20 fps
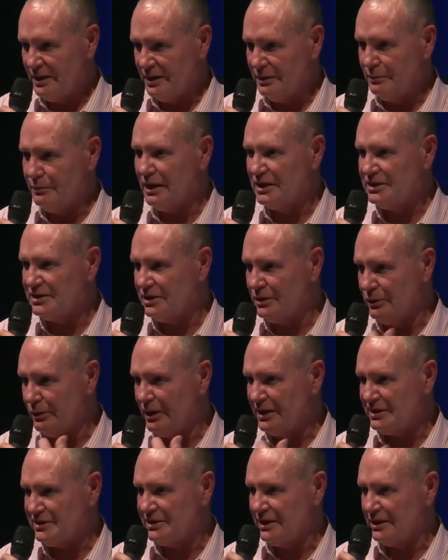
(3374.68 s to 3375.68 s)
Imagine how
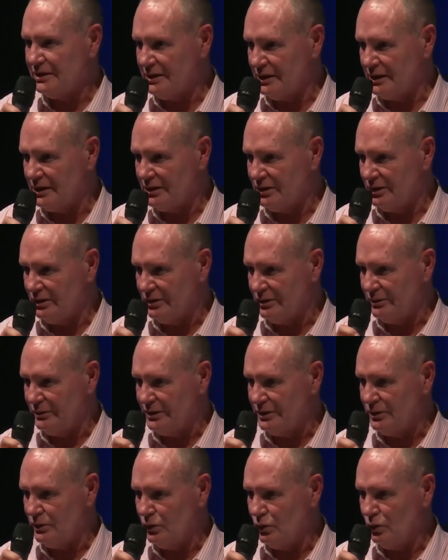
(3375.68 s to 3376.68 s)
excited I got. I
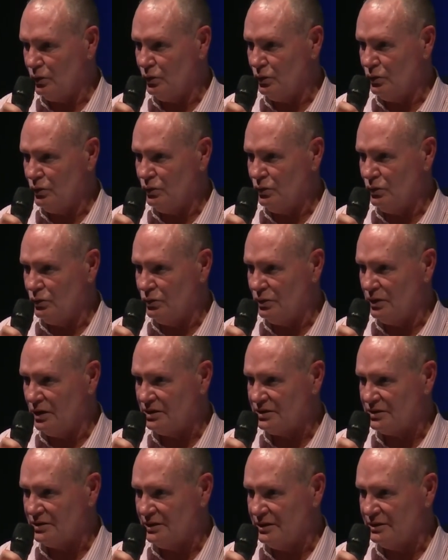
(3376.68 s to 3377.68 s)
went, ooh,
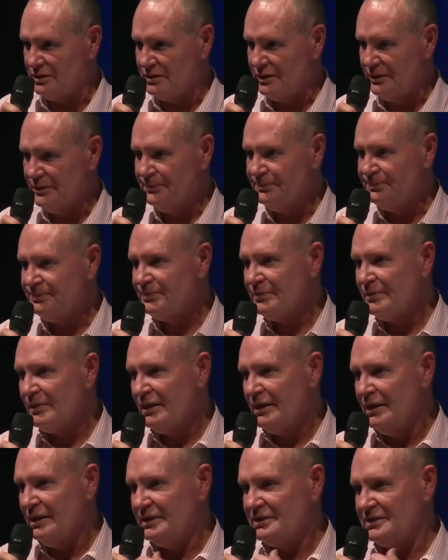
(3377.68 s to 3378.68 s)
that's
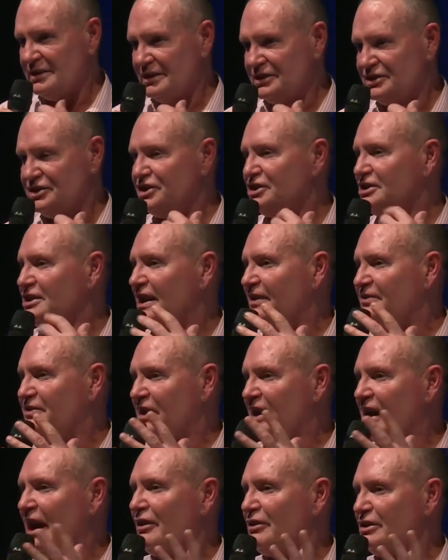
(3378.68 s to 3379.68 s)
nice. He says, just left
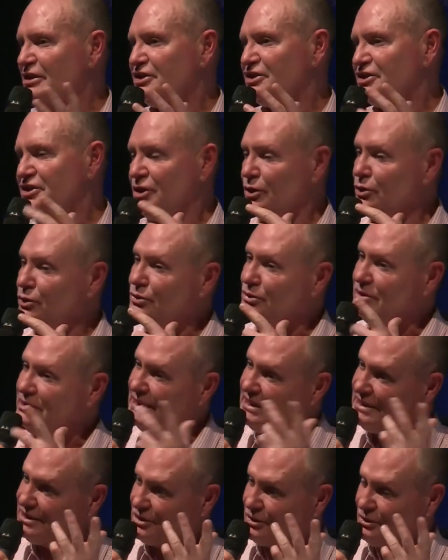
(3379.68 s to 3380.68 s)
the garage 2
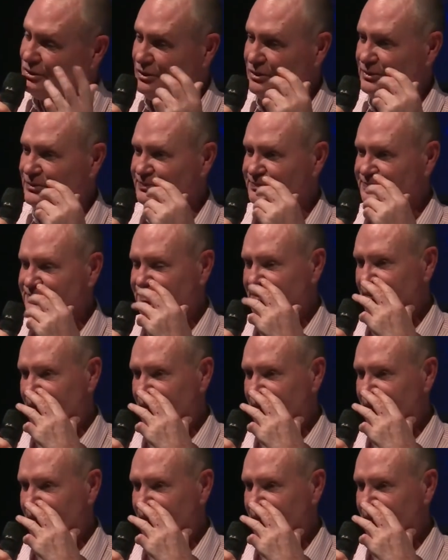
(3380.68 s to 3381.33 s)
days ago.